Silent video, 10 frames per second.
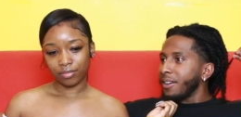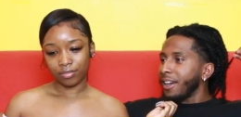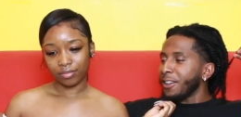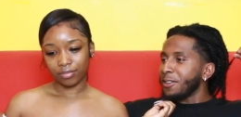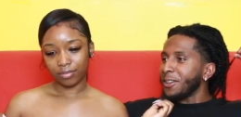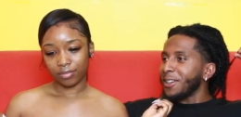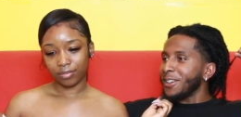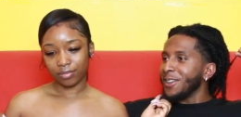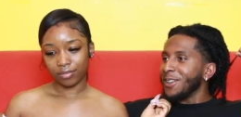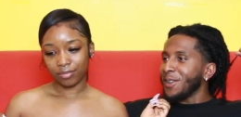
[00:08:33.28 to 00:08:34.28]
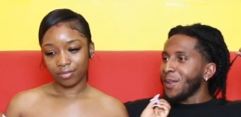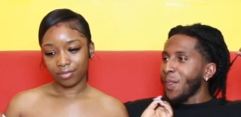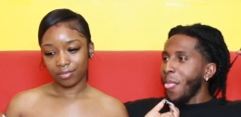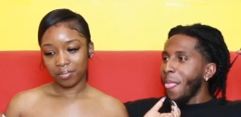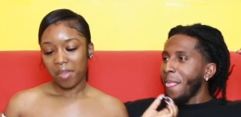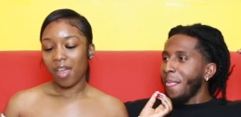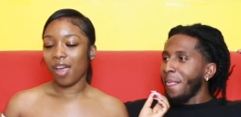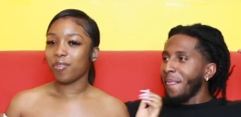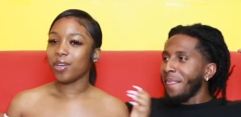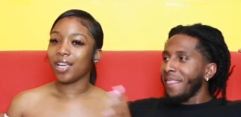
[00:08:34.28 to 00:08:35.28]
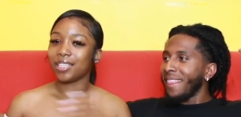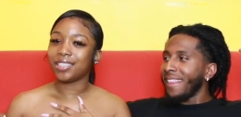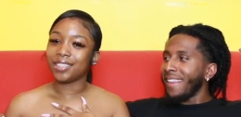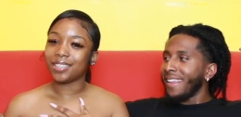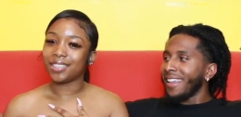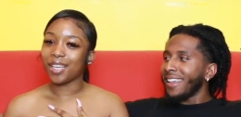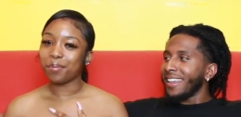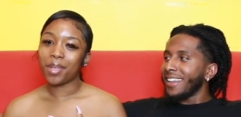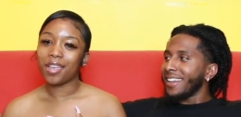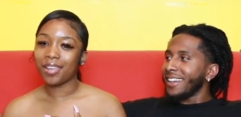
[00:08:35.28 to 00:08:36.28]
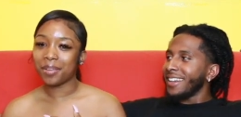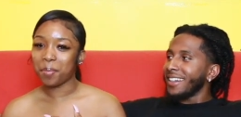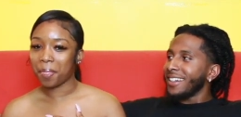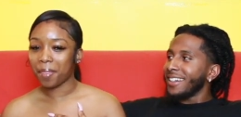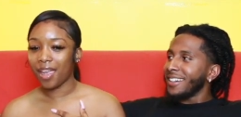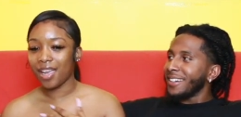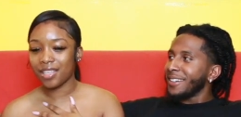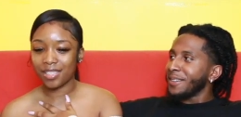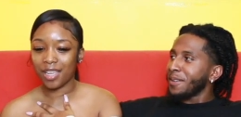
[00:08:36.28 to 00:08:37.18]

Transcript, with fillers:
Speaker 1: How do you feel? I feel like something has